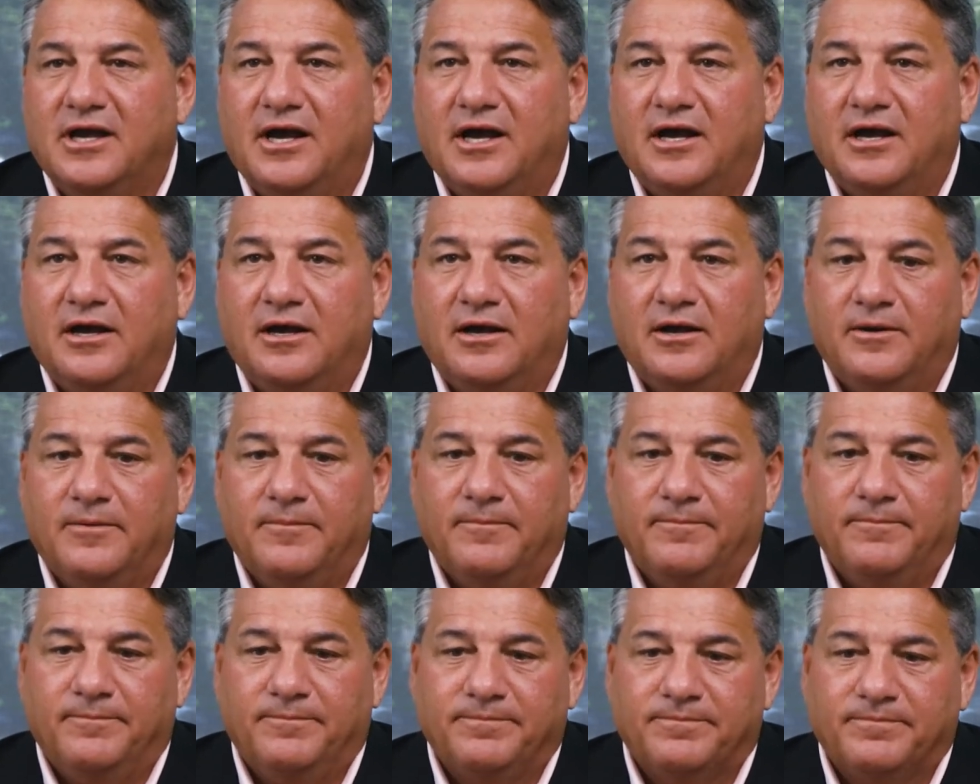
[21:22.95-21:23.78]

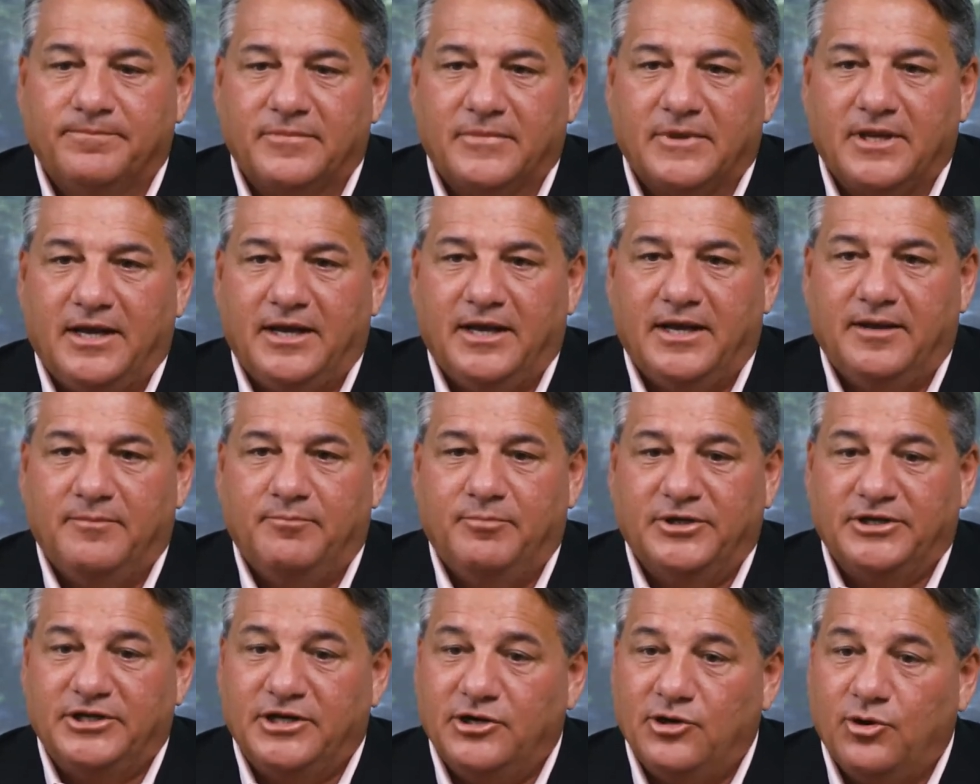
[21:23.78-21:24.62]
um, and
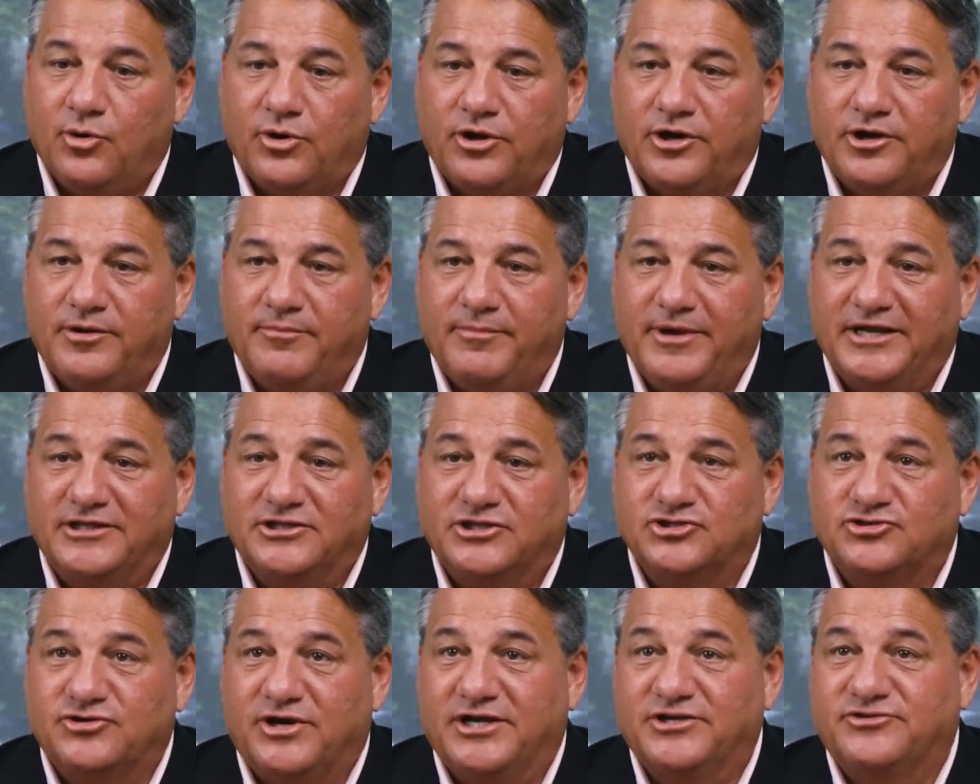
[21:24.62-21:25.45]
but in order to make
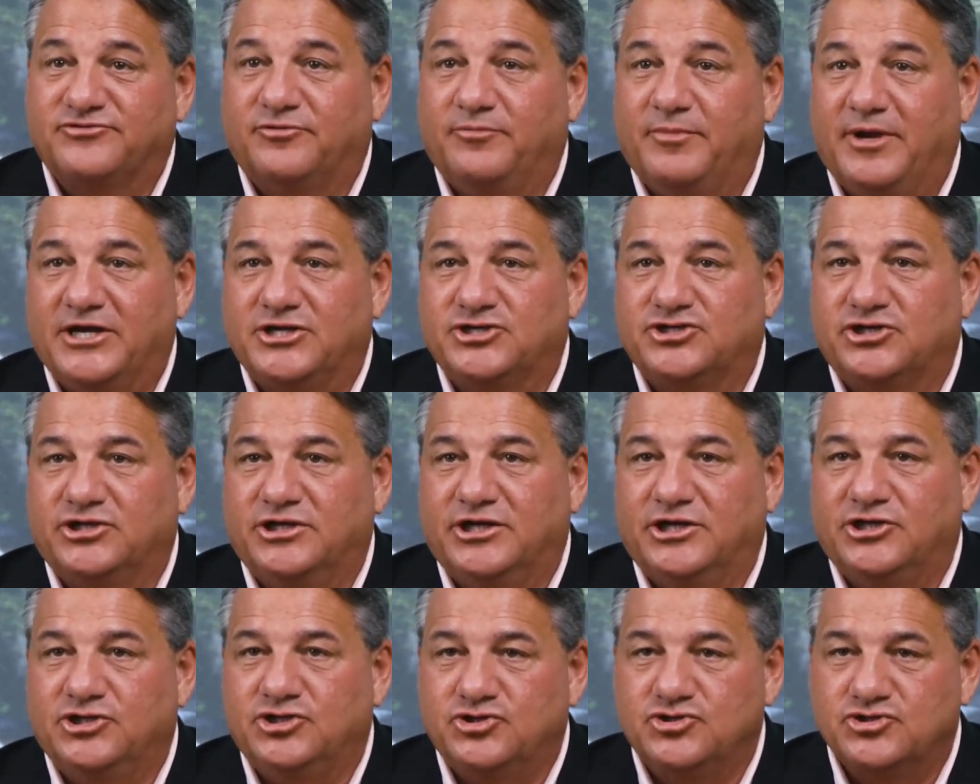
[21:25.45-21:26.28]
the
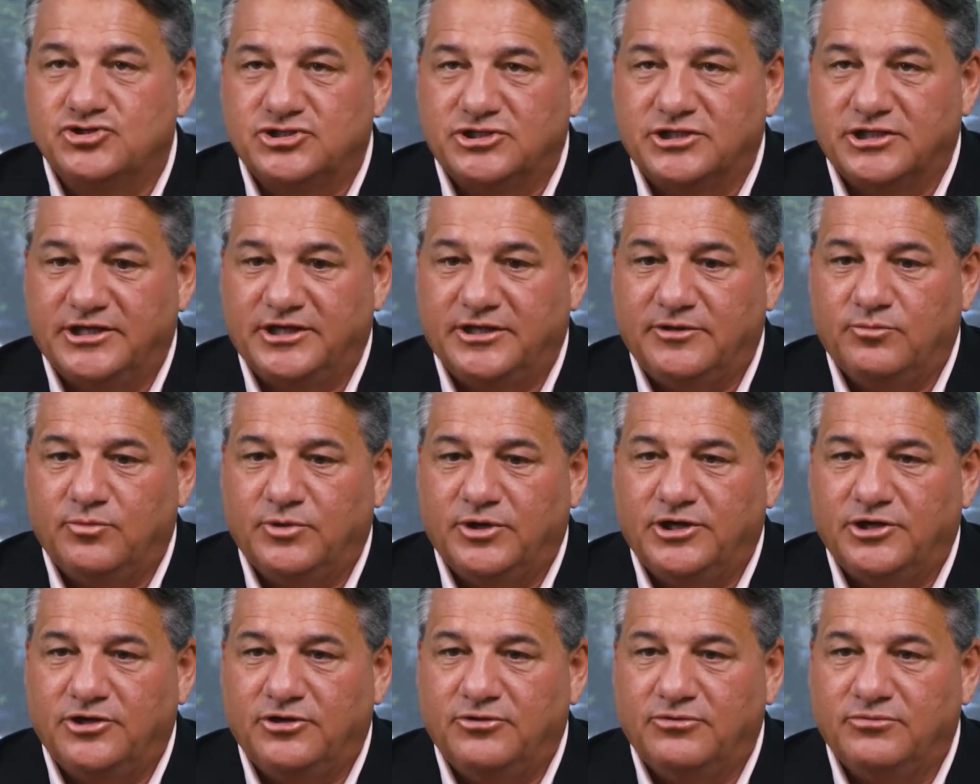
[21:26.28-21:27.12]
transformation, and usually
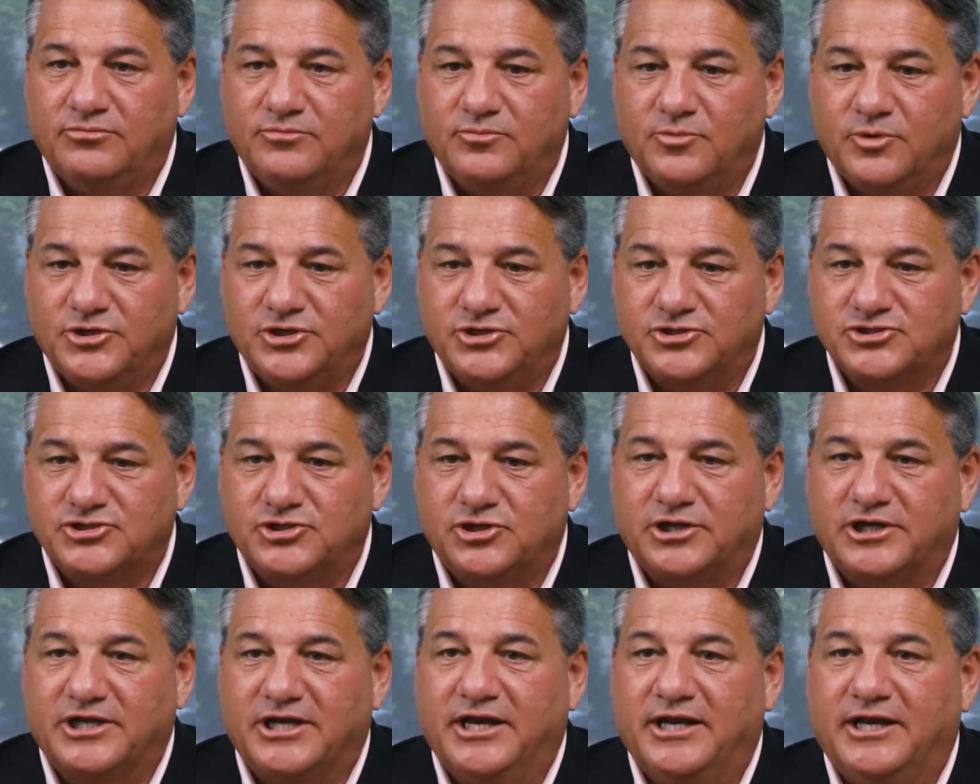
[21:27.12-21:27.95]
when you when you
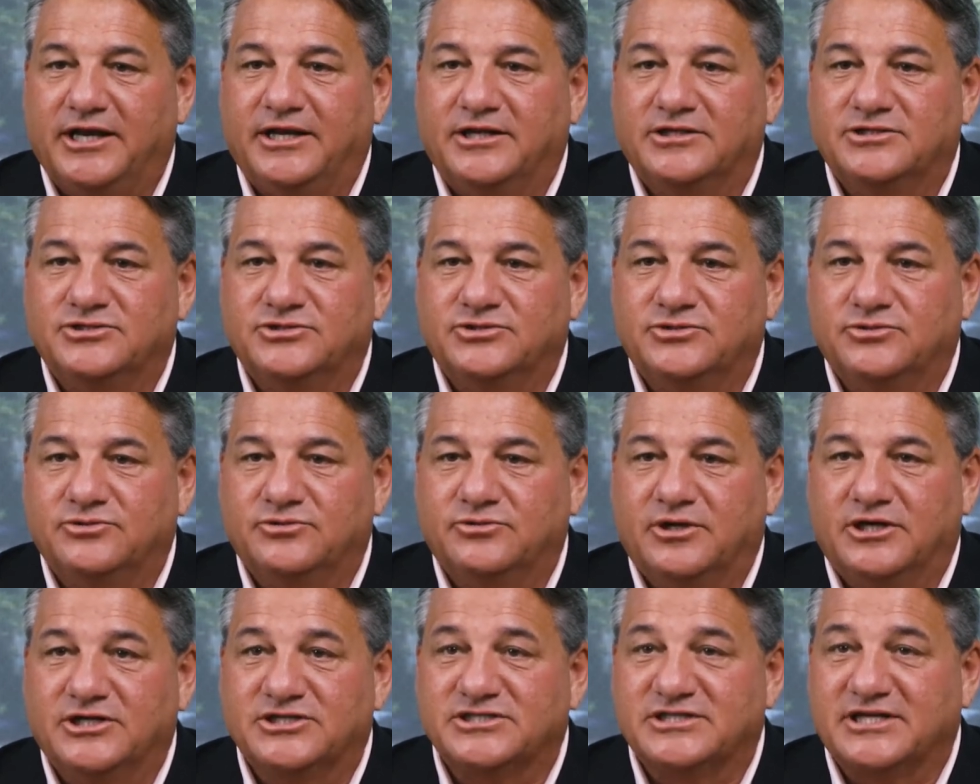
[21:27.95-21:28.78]
start getting
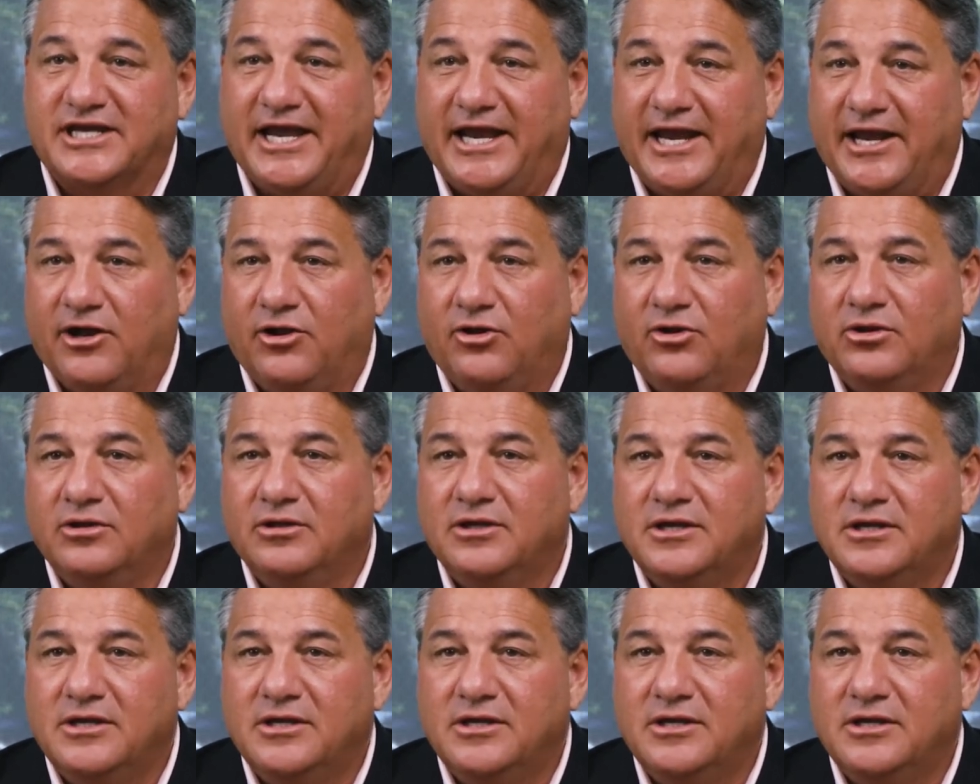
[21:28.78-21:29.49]
to a scale